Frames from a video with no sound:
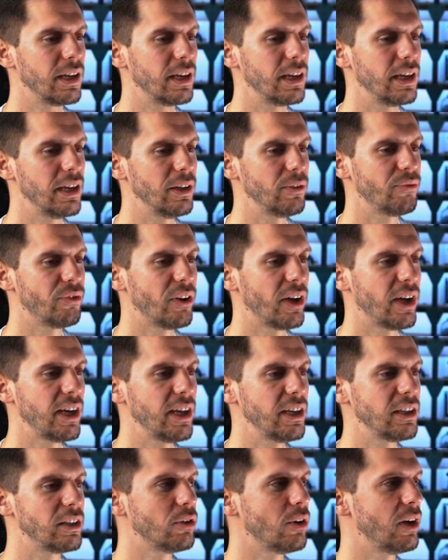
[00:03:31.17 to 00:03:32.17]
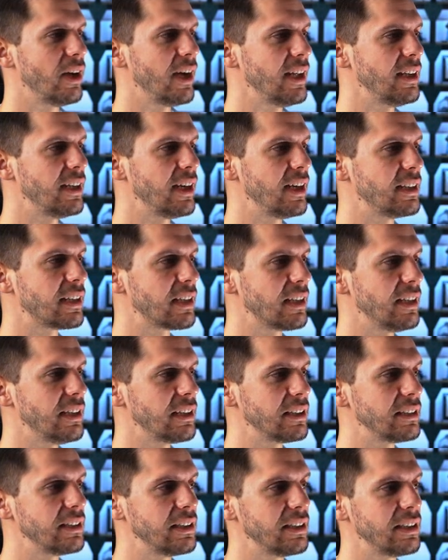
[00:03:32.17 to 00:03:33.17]
If I go ahead and
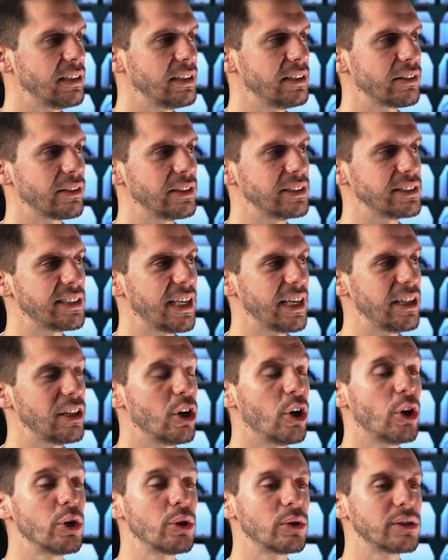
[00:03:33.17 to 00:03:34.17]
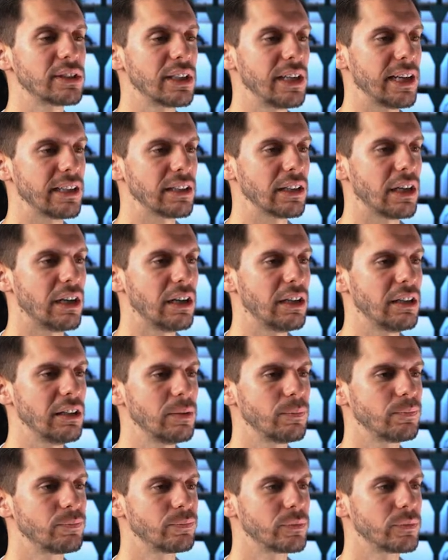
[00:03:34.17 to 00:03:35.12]
click here instead, auto select all,